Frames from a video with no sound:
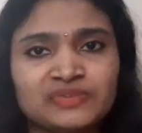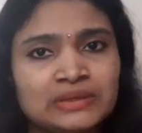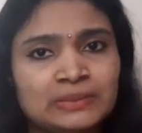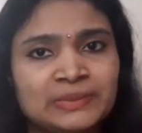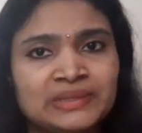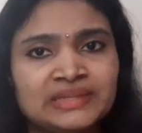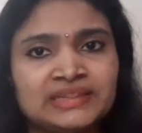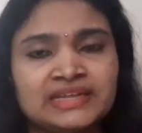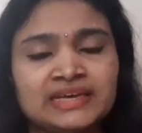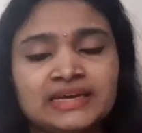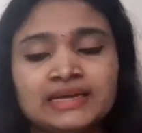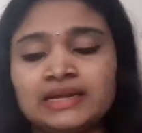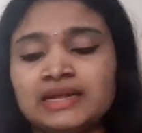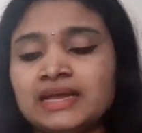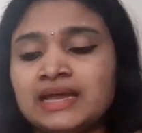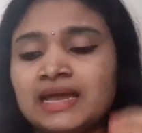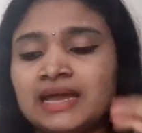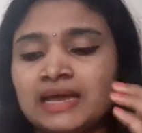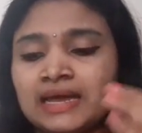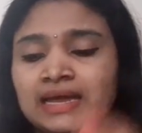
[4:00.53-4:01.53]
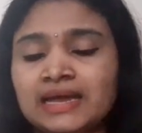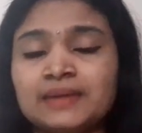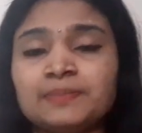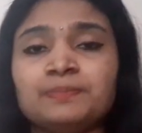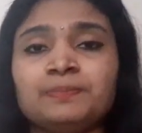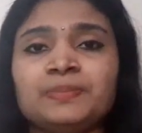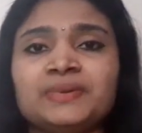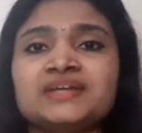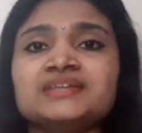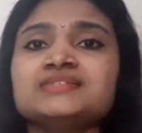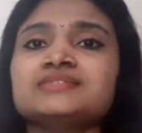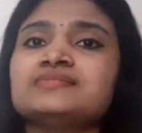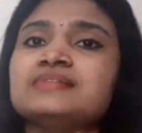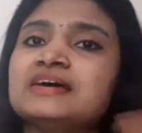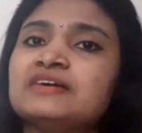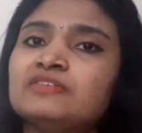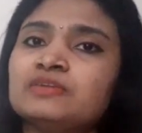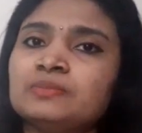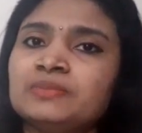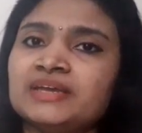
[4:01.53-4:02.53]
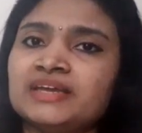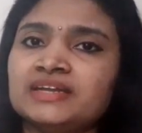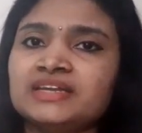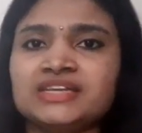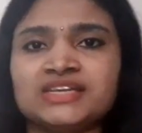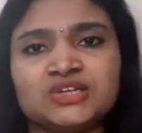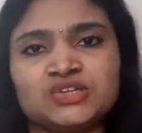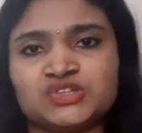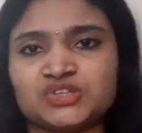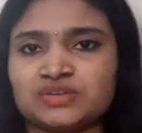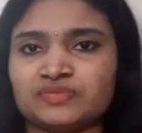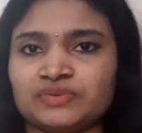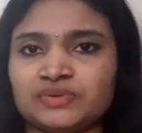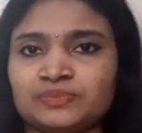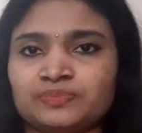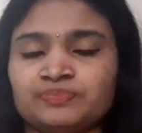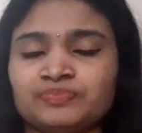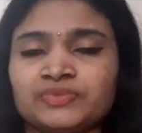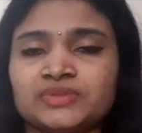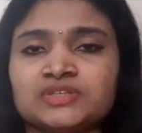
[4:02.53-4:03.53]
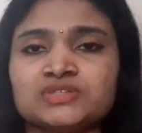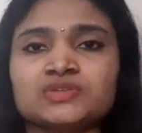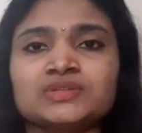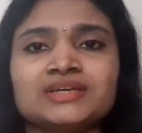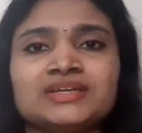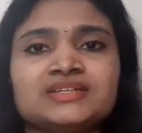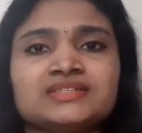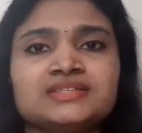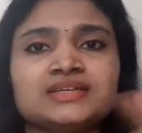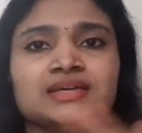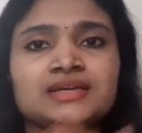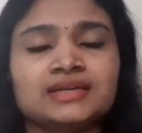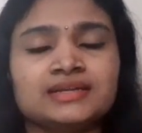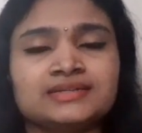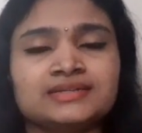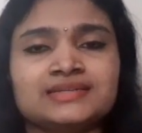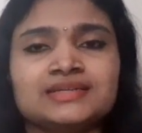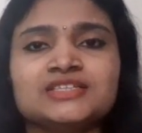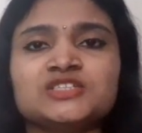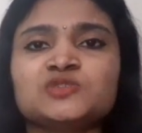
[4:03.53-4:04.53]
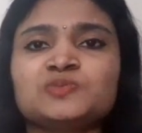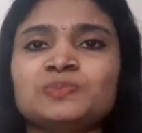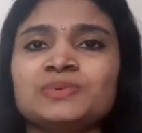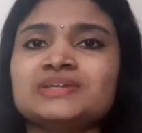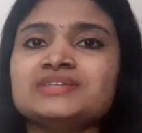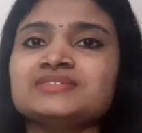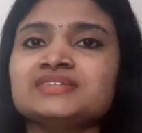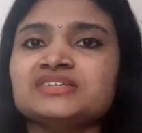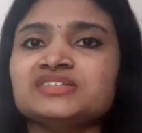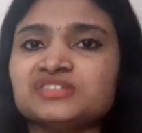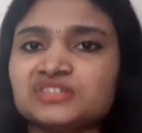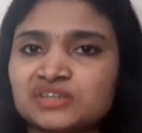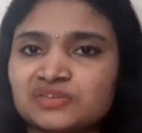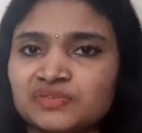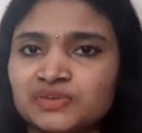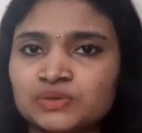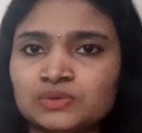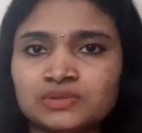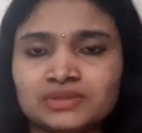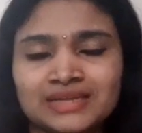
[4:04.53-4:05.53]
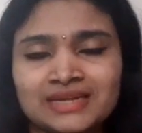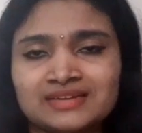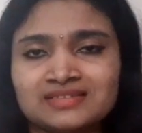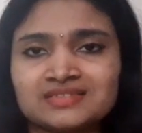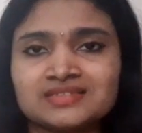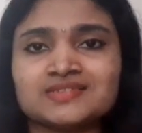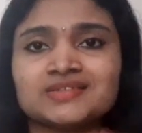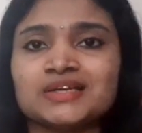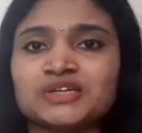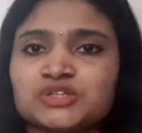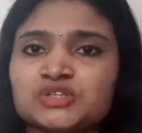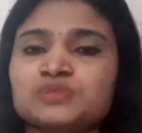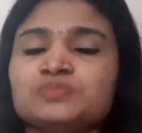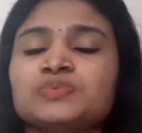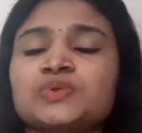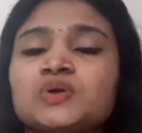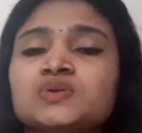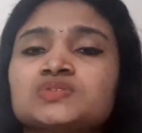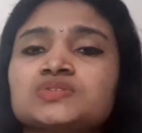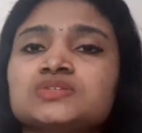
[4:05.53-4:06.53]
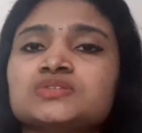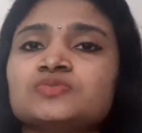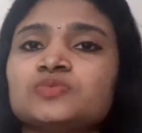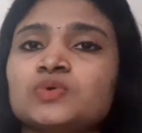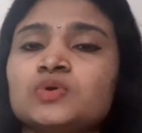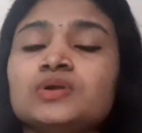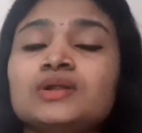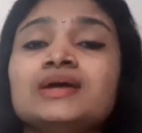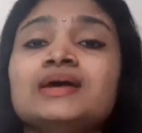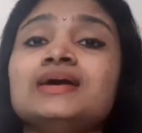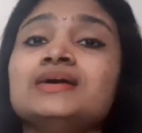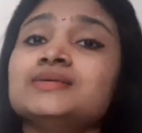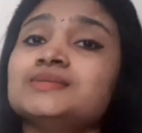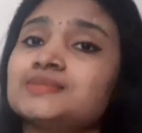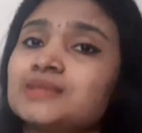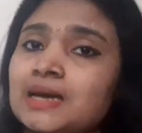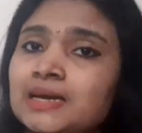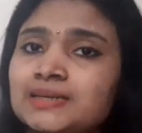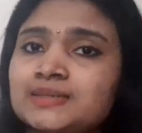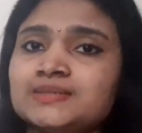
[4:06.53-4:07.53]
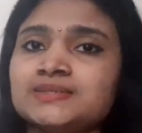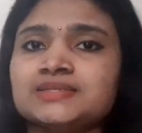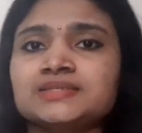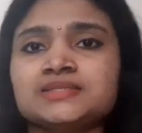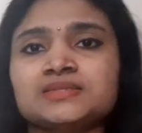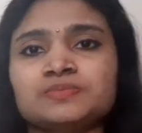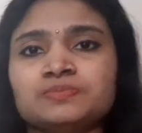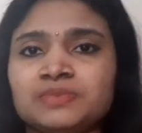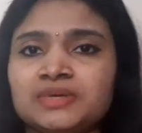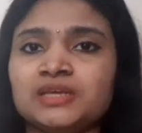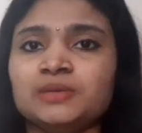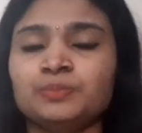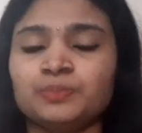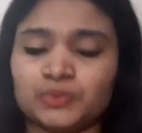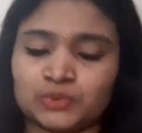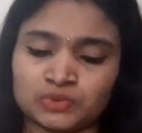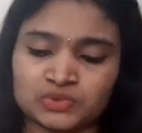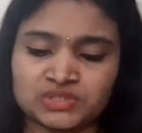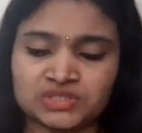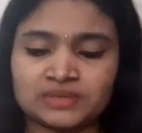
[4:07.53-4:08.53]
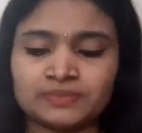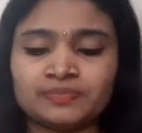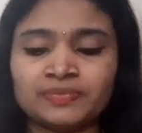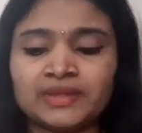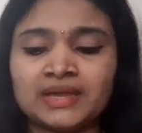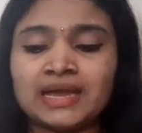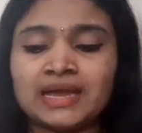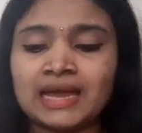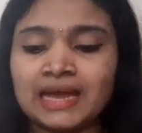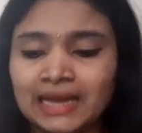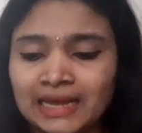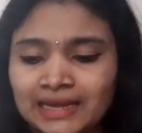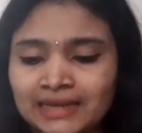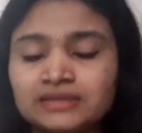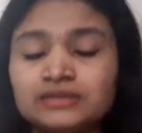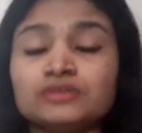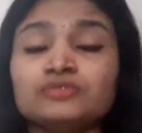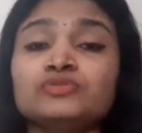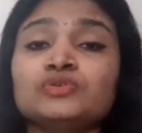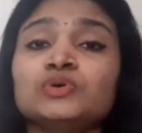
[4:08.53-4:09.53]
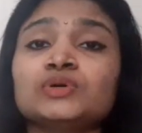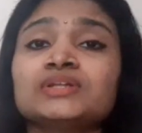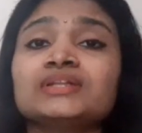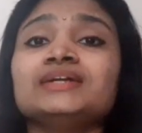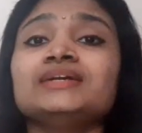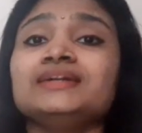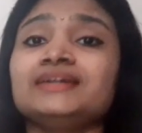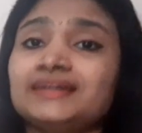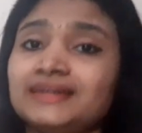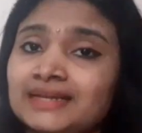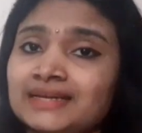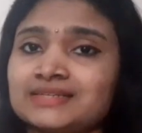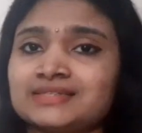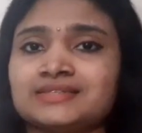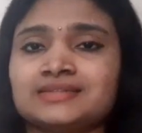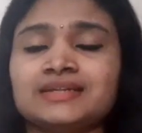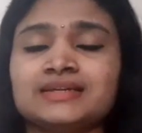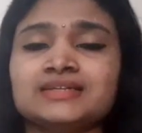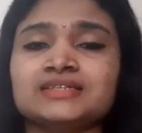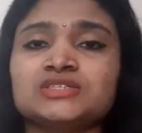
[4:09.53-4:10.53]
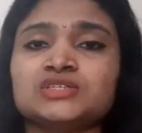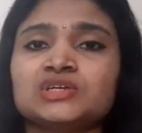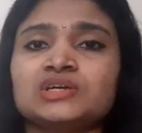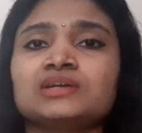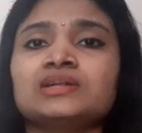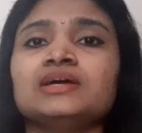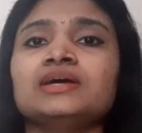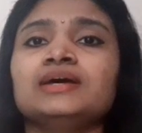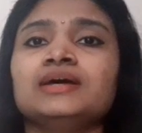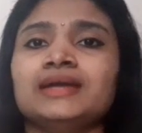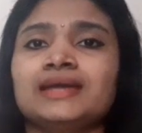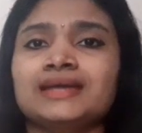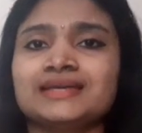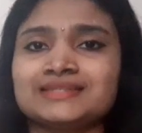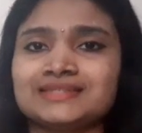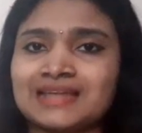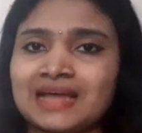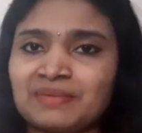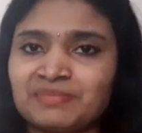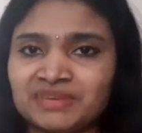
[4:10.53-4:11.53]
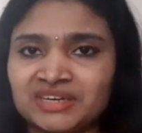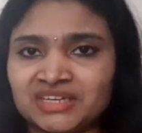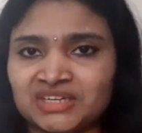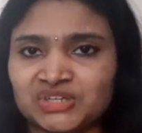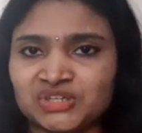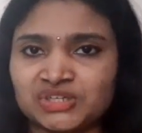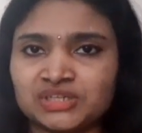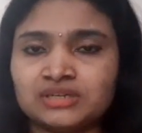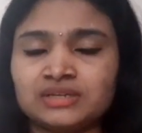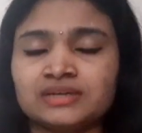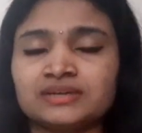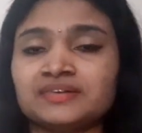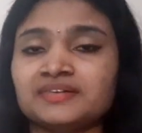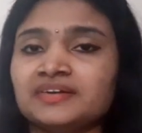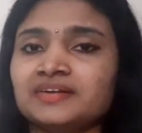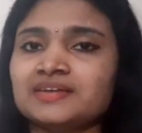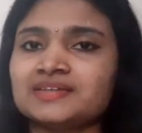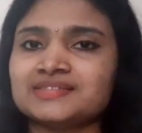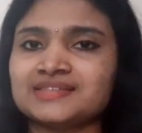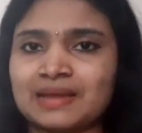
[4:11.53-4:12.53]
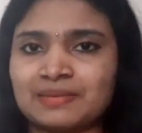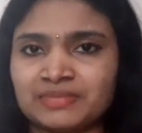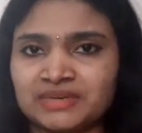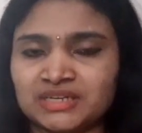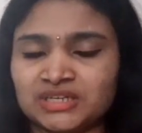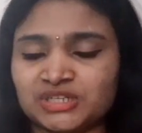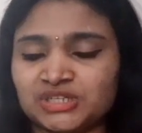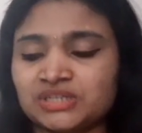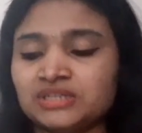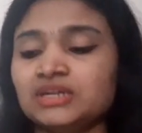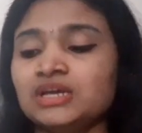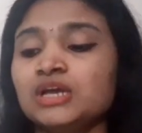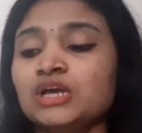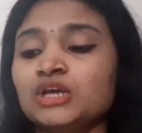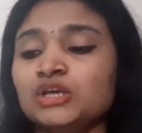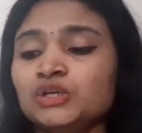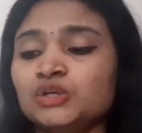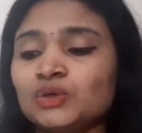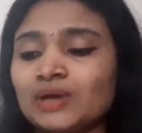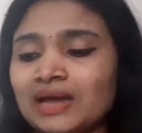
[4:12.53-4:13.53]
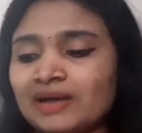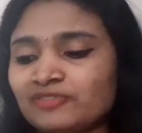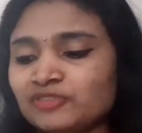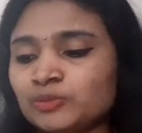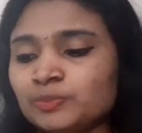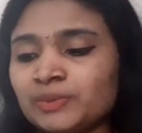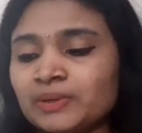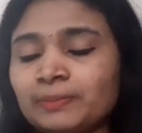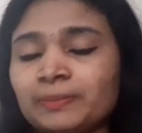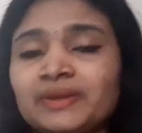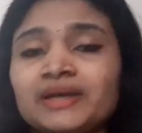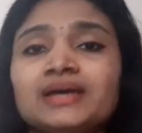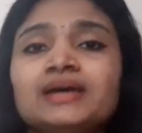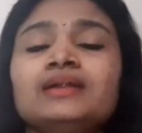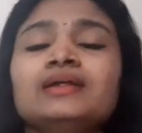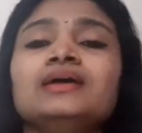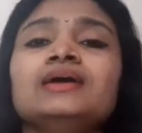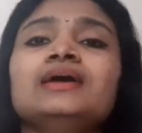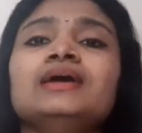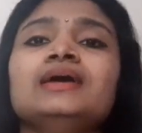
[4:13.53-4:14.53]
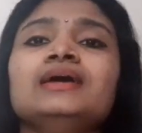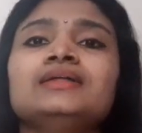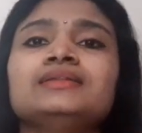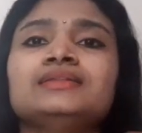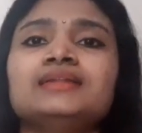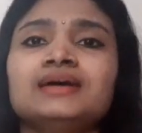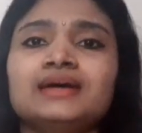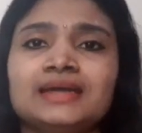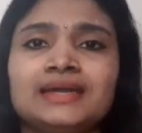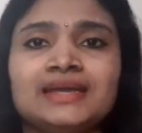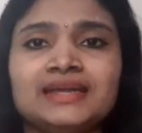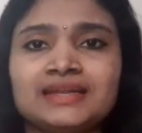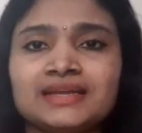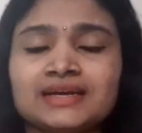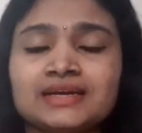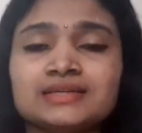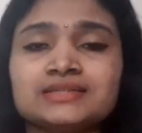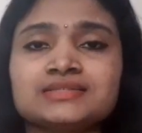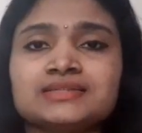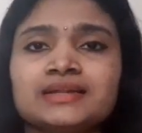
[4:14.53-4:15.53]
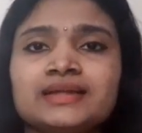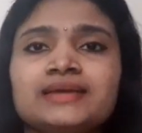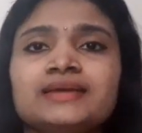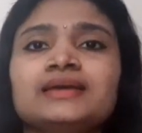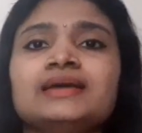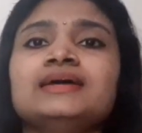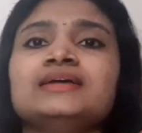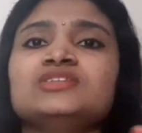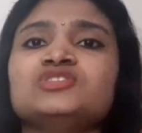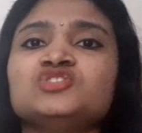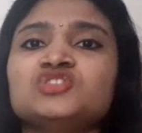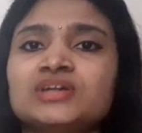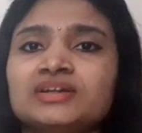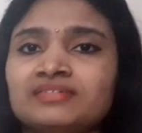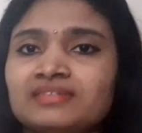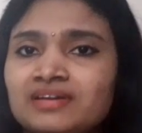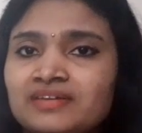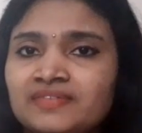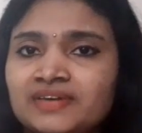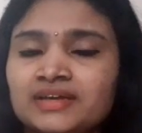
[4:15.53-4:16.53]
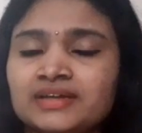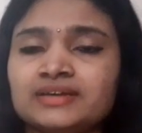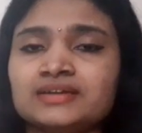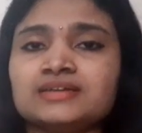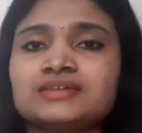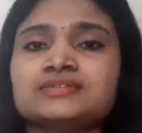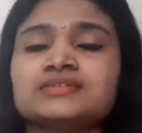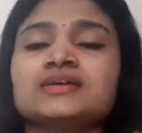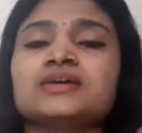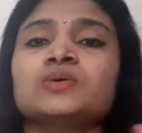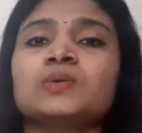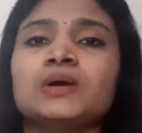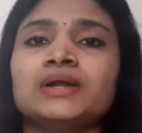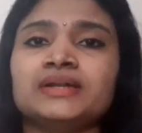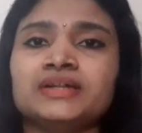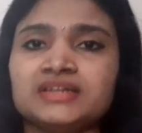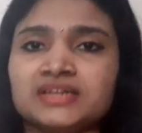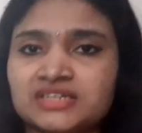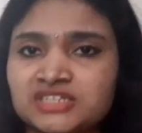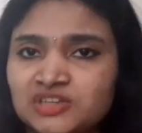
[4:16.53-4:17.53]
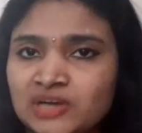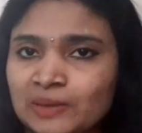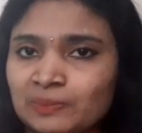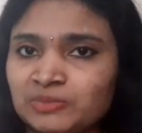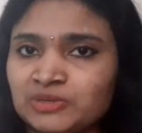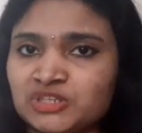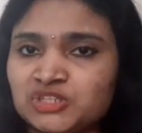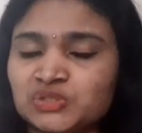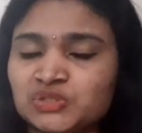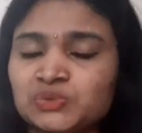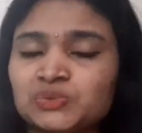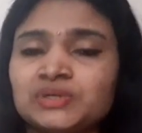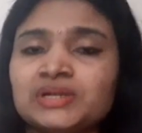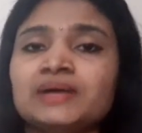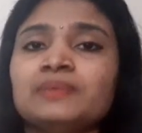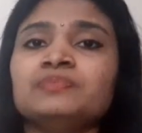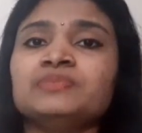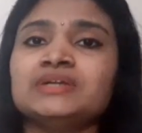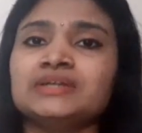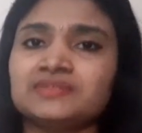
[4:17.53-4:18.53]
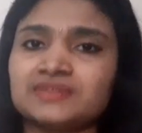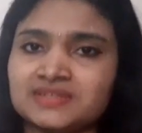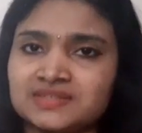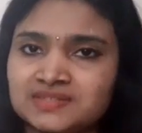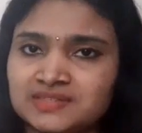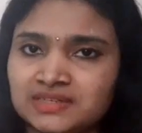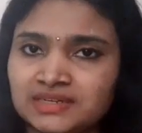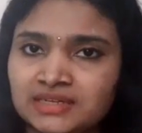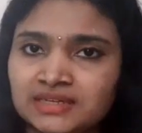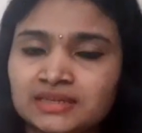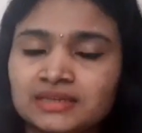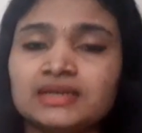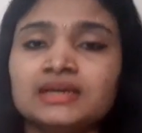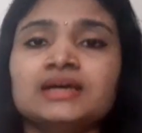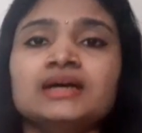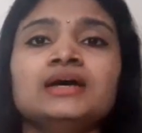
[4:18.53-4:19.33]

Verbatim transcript: will be there and plus there will be an interview. So there is a test plus interview that is a selection process for scientist B post. And for the test that is your examination, written examination, you have to prepare the areas like general awareness, quantitative aptitude, reasoning,